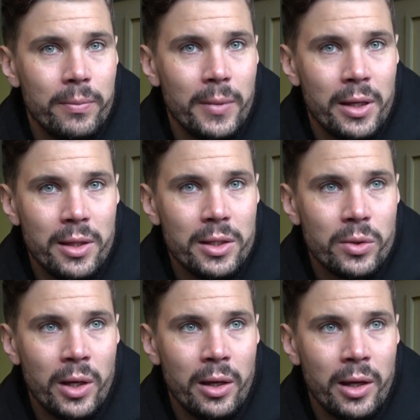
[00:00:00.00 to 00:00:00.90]
I think
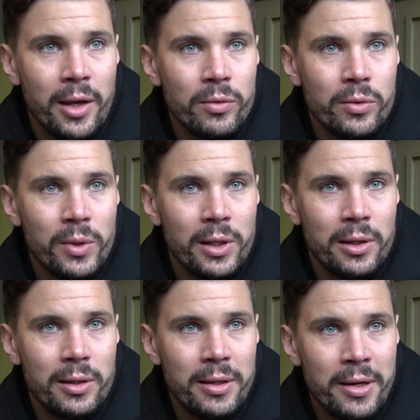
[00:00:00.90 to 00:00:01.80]
so. I haven't really
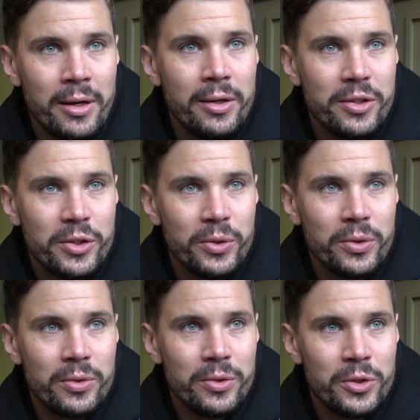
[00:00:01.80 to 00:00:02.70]
dared to
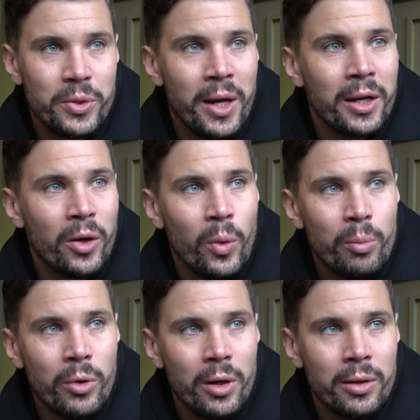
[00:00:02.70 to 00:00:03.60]
try and go
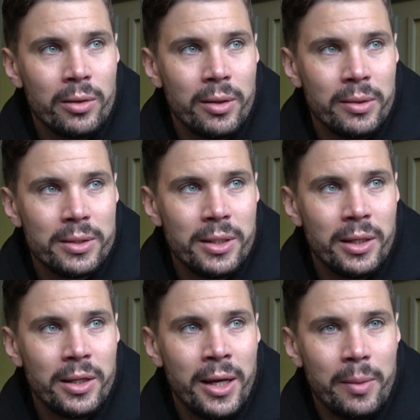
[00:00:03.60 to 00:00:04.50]
abroad and
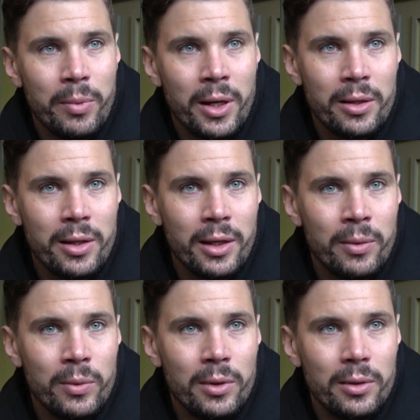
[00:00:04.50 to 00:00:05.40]
sing yet, but I think I
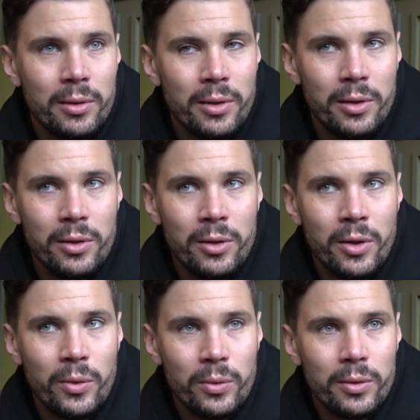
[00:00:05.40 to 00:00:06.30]
will, you
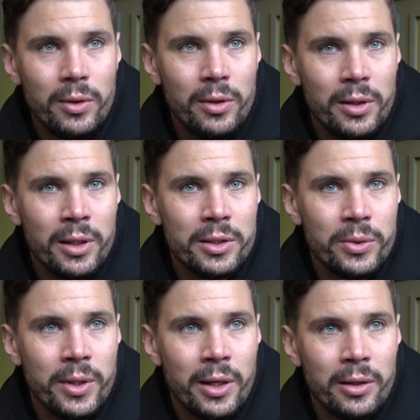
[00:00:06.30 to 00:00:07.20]
know, look into
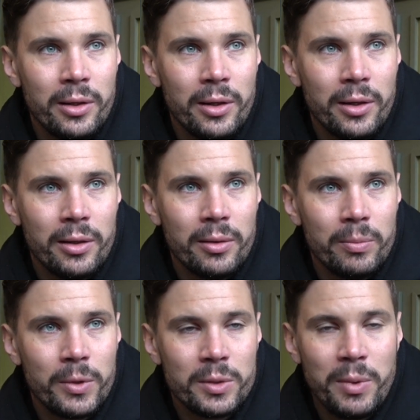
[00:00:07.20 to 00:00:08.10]
it, and
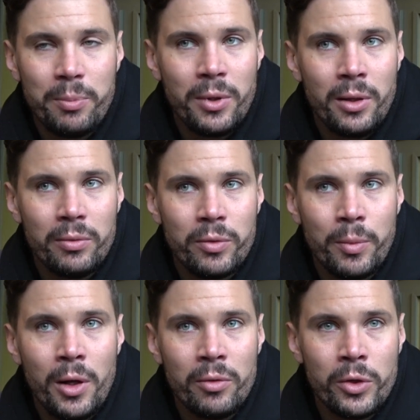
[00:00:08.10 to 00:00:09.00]
because people from
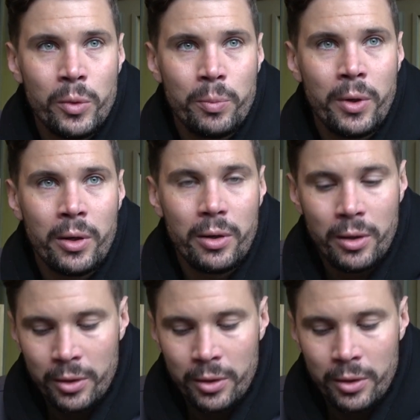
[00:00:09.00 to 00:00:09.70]
all over Europe are